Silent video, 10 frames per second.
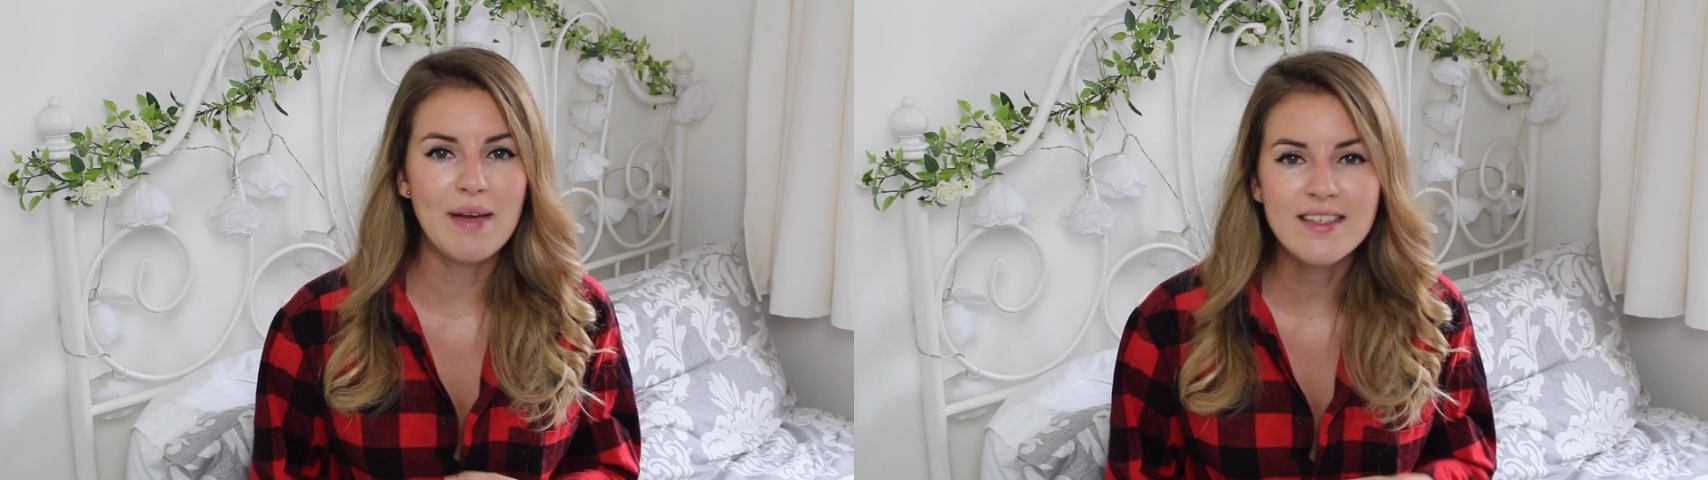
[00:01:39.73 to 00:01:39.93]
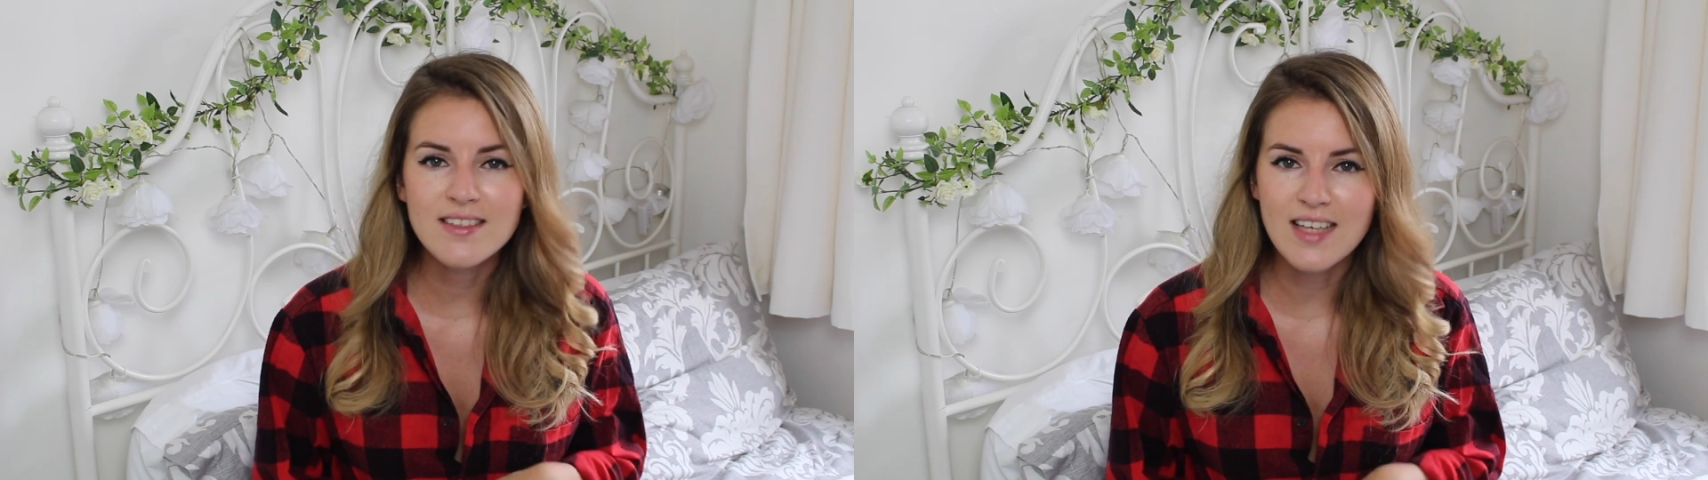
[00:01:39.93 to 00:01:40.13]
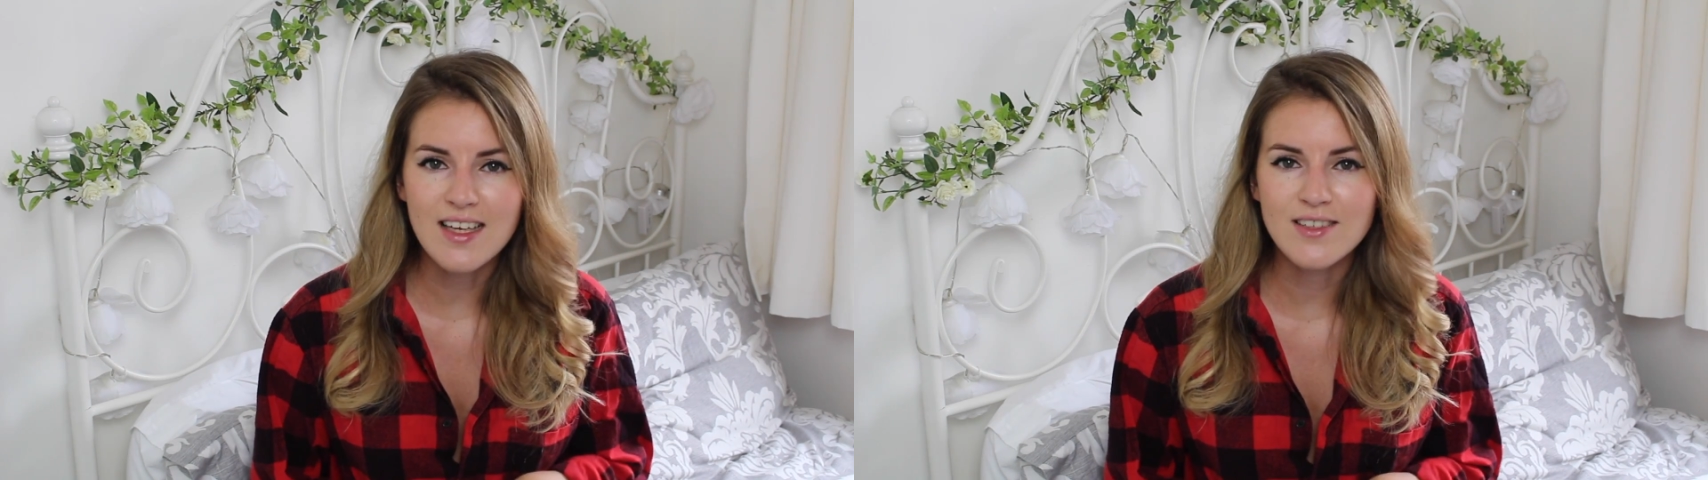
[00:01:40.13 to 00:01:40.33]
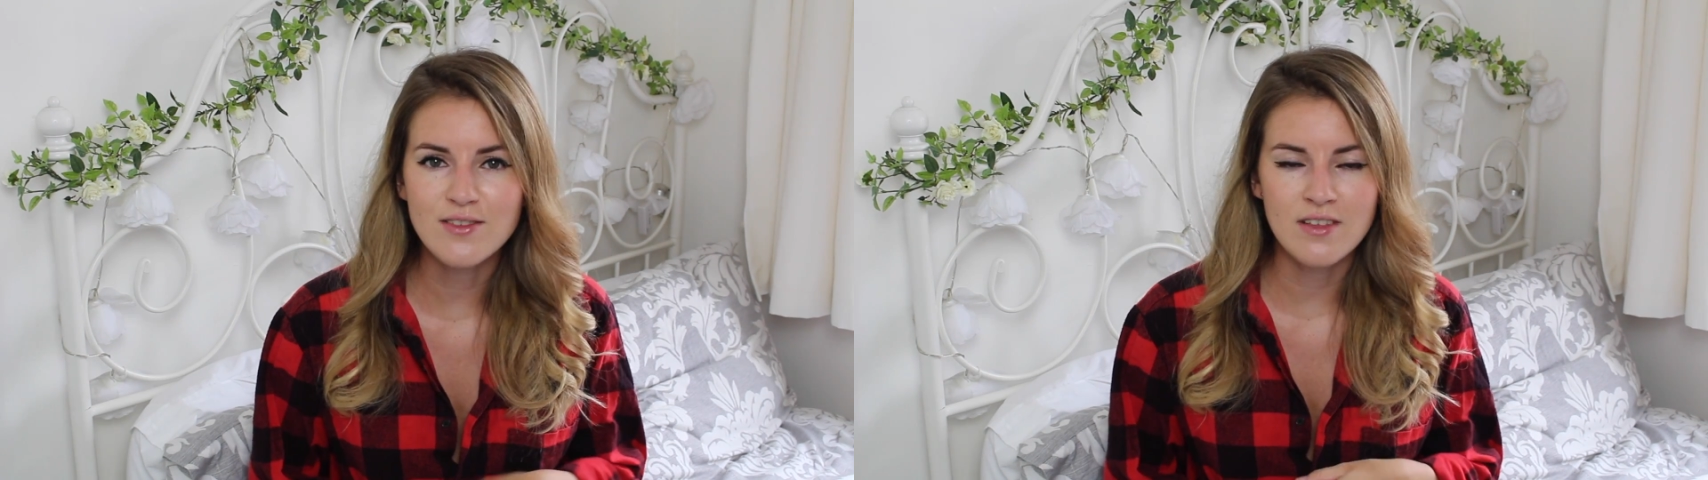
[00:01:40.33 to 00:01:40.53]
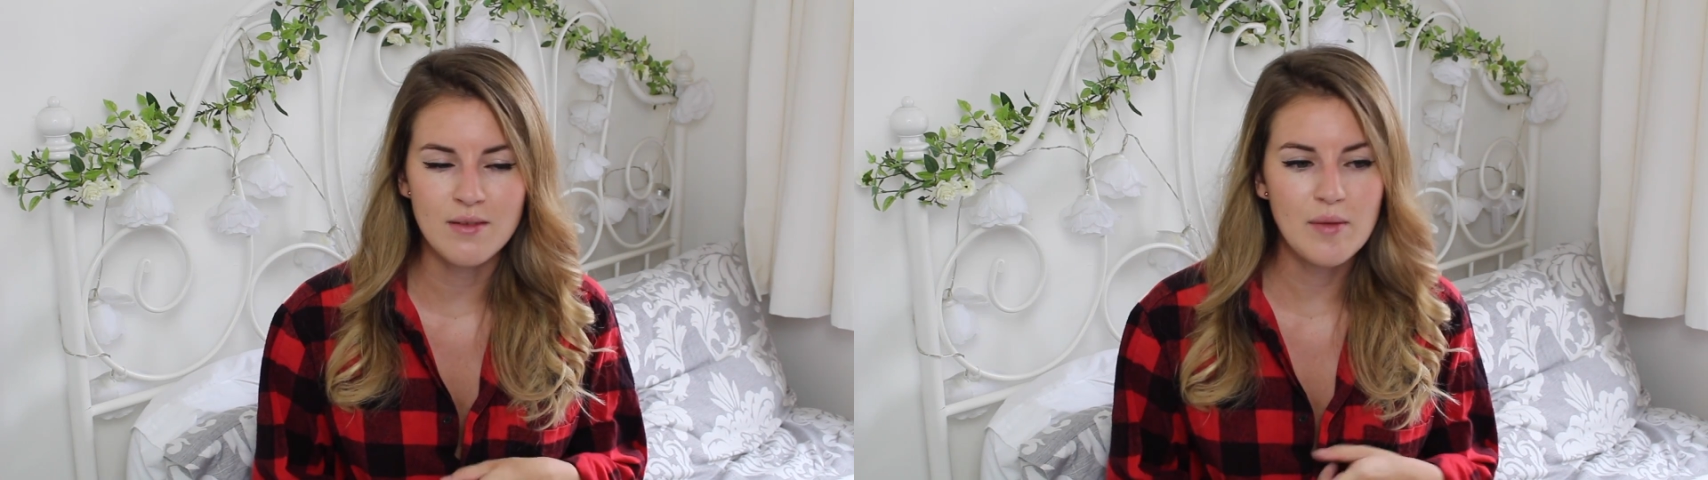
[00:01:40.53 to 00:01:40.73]
best sellers
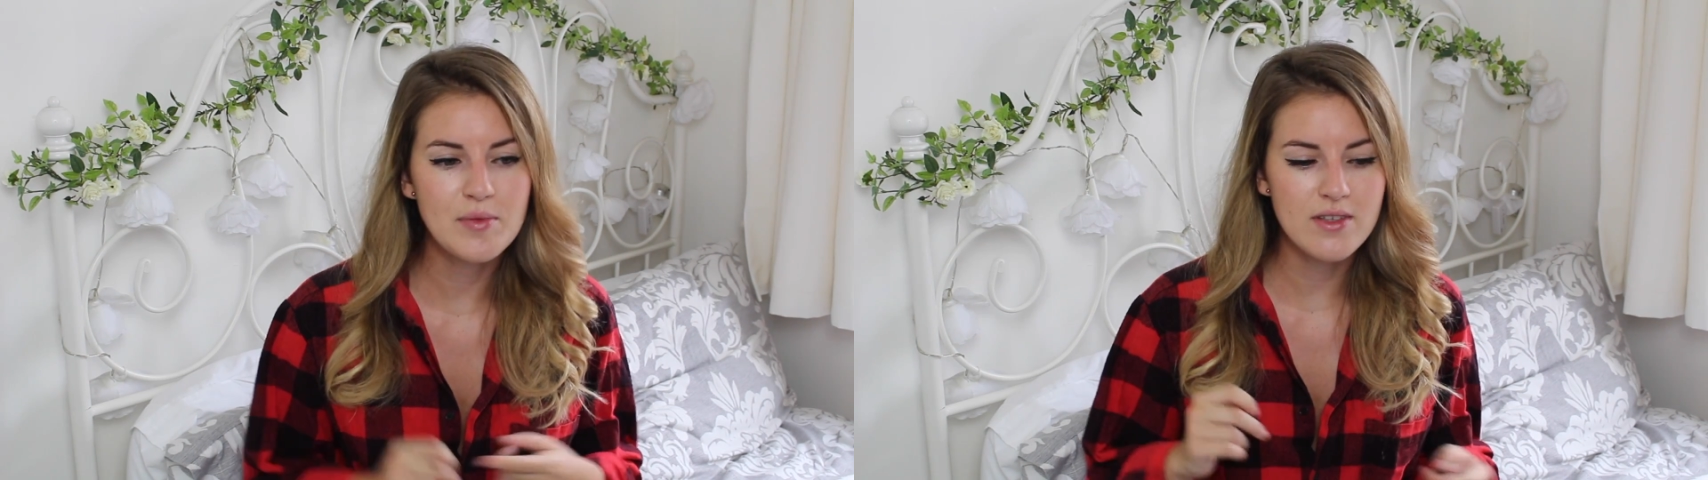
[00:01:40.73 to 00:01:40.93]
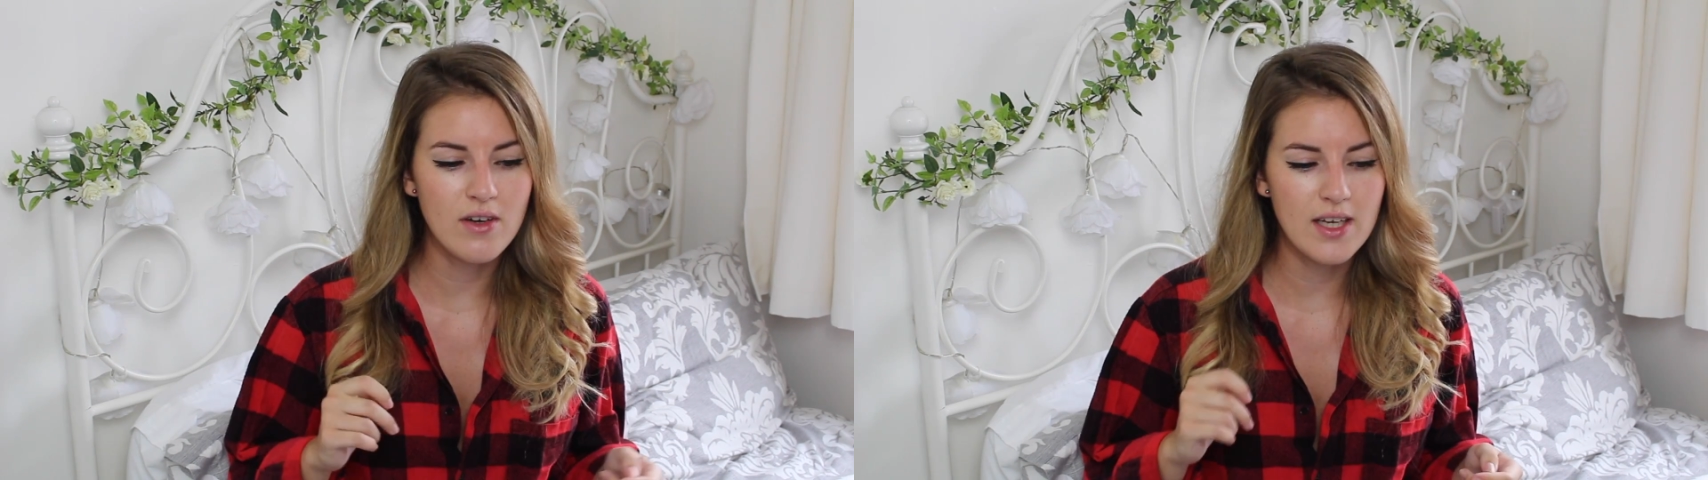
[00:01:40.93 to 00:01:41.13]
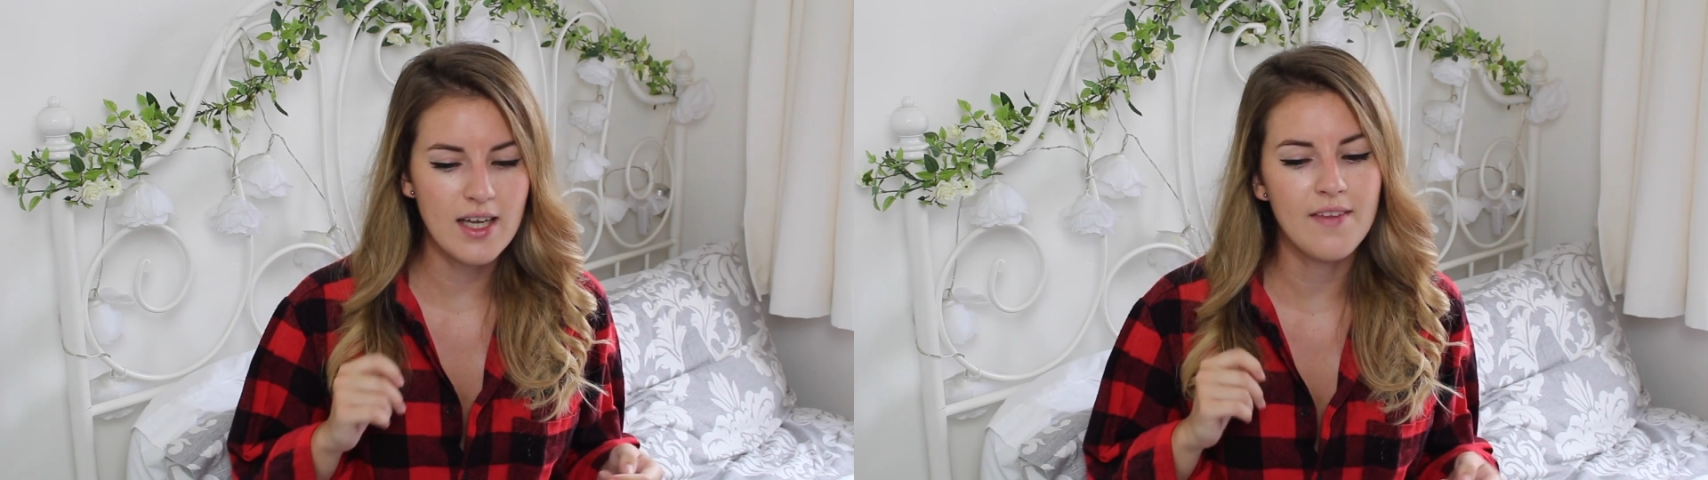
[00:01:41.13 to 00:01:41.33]
on their website